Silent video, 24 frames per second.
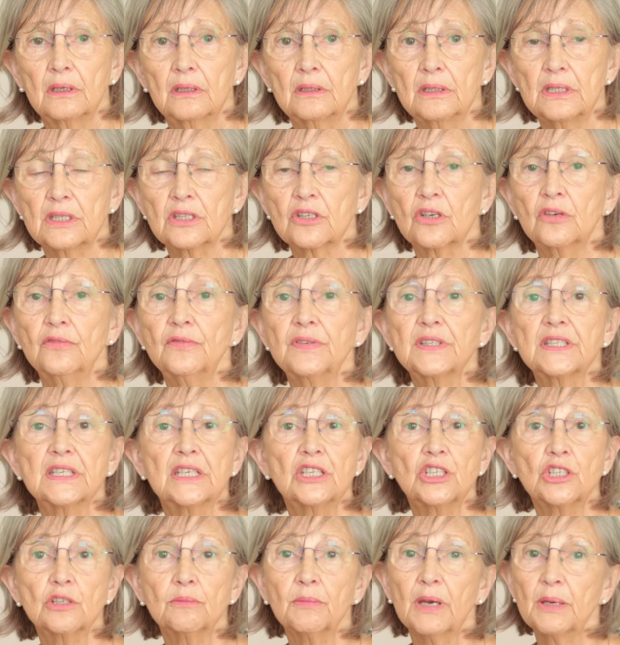This
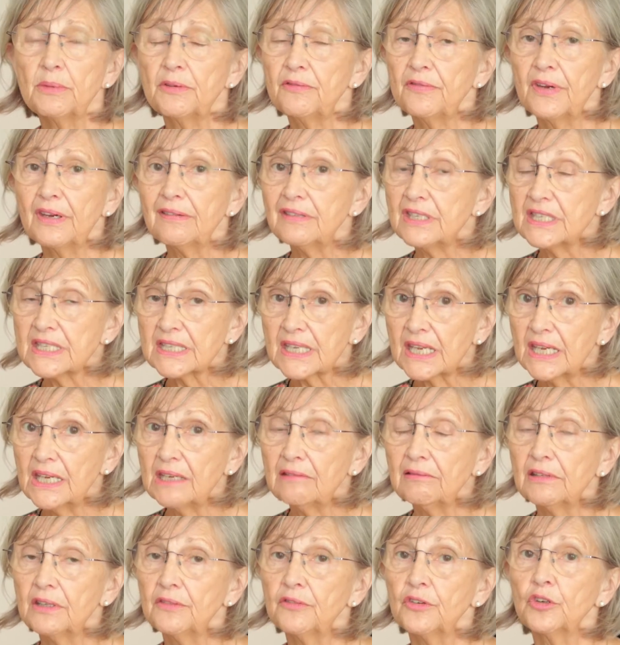conversation might be very
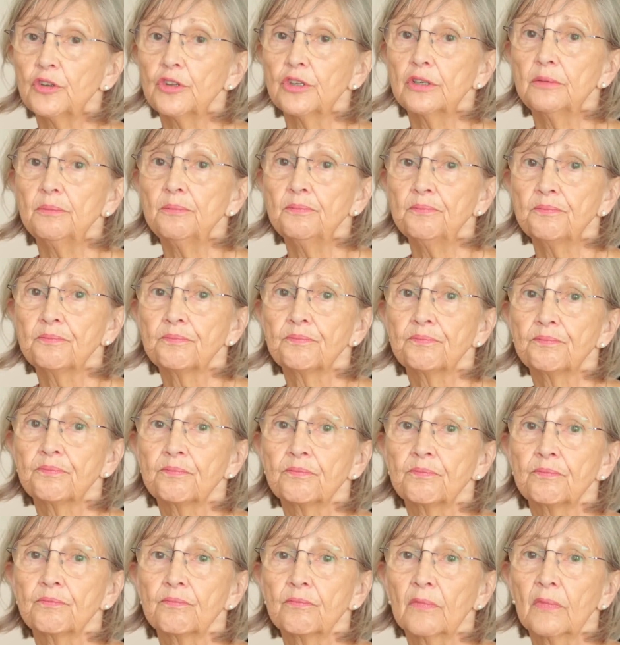scary for them.
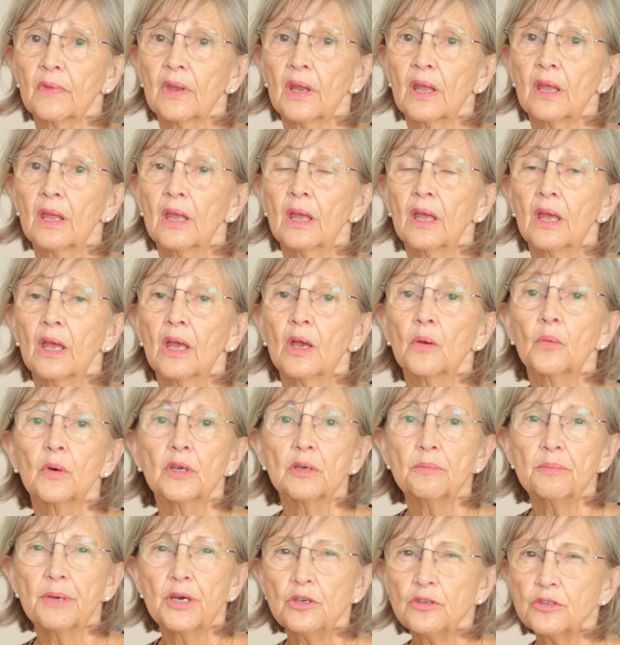When a
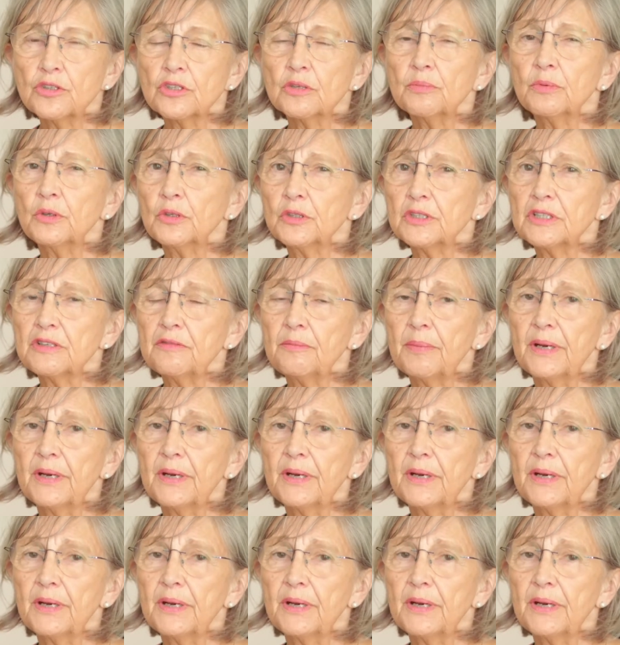post-abortive